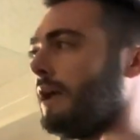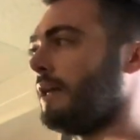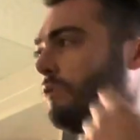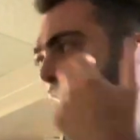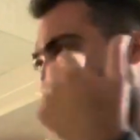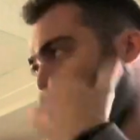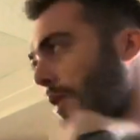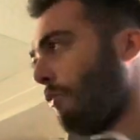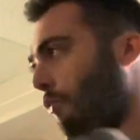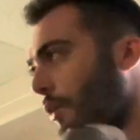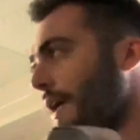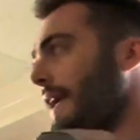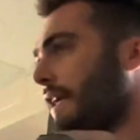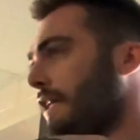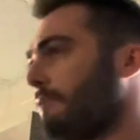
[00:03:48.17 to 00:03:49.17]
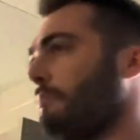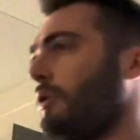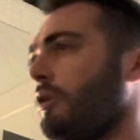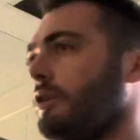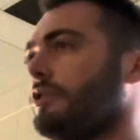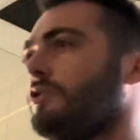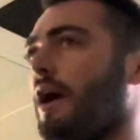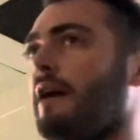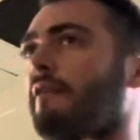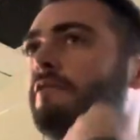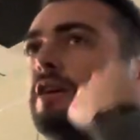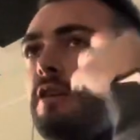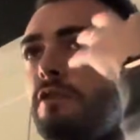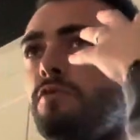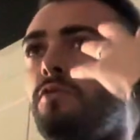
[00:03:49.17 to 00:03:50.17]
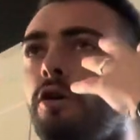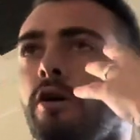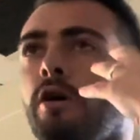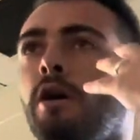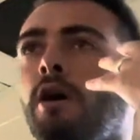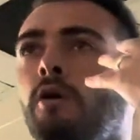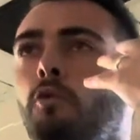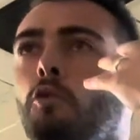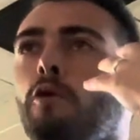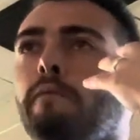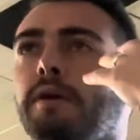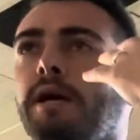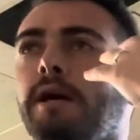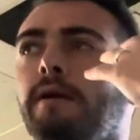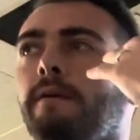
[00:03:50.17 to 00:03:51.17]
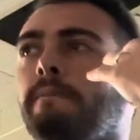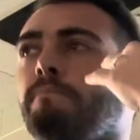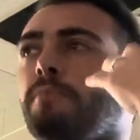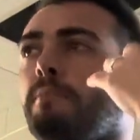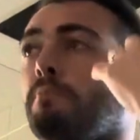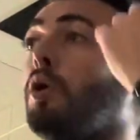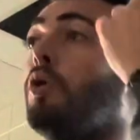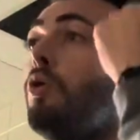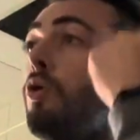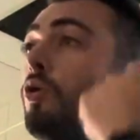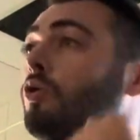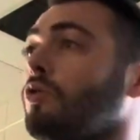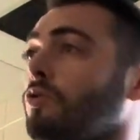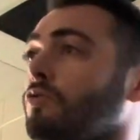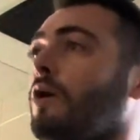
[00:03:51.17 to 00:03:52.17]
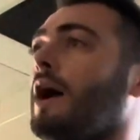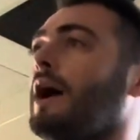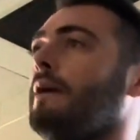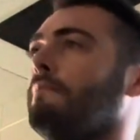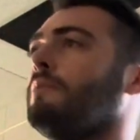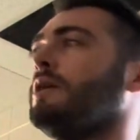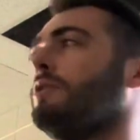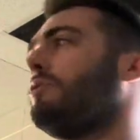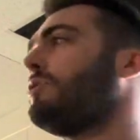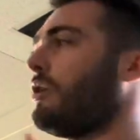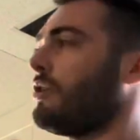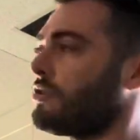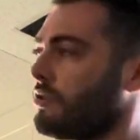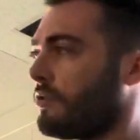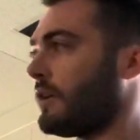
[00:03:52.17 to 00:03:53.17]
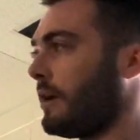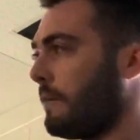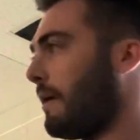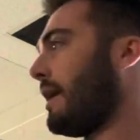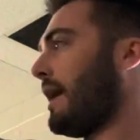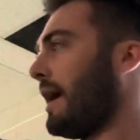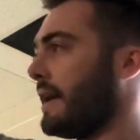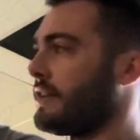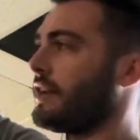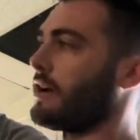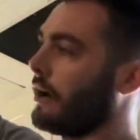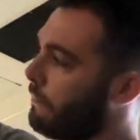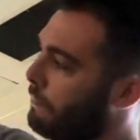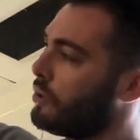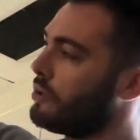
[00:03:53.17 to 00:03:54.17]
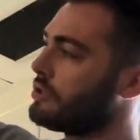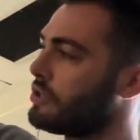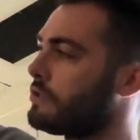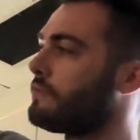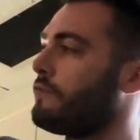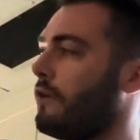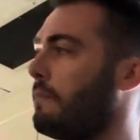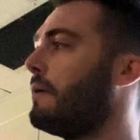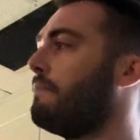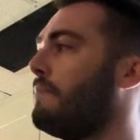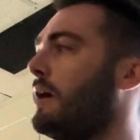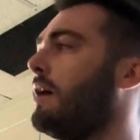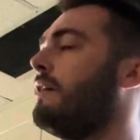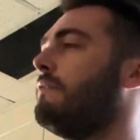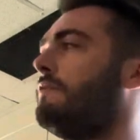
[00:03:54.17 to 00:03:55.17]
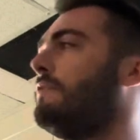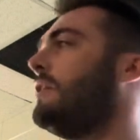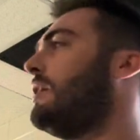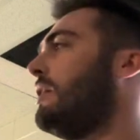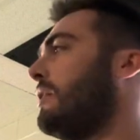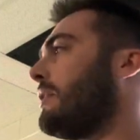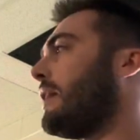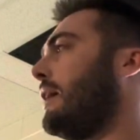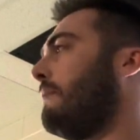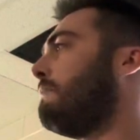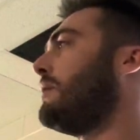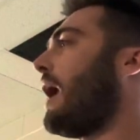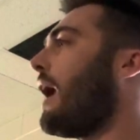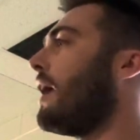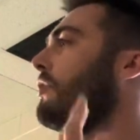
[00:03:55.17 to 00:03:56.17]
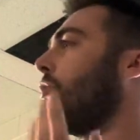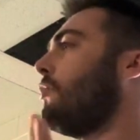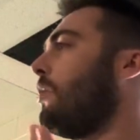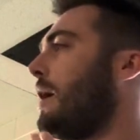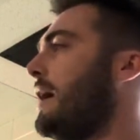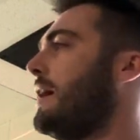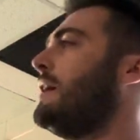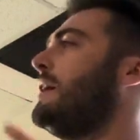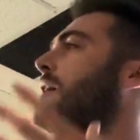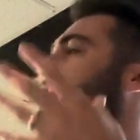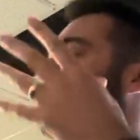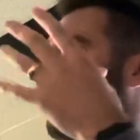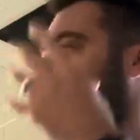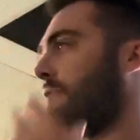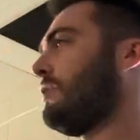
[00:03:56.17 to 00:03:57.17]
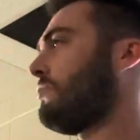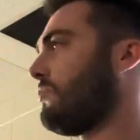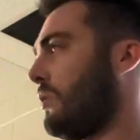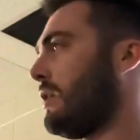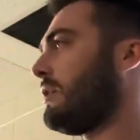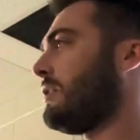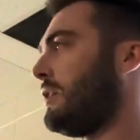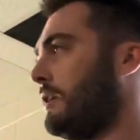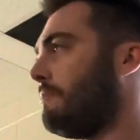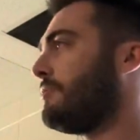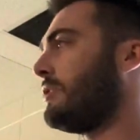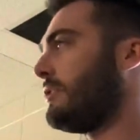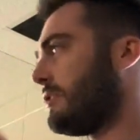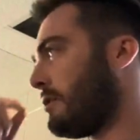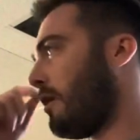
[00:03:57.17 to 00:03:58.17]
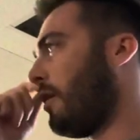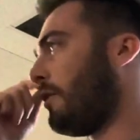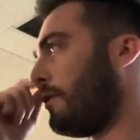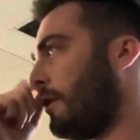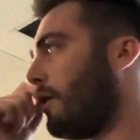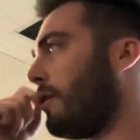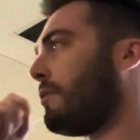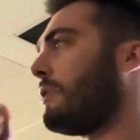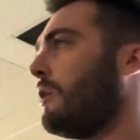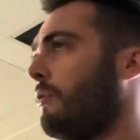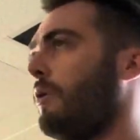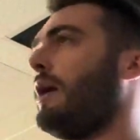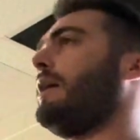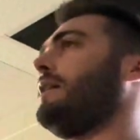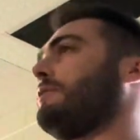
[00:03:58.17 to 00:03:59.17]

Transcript: The way we experience gravity is where we're being pulled, right? But you could also think about it as like a push from above, okay? But either way, gravity is what keeps us on the Earth, right?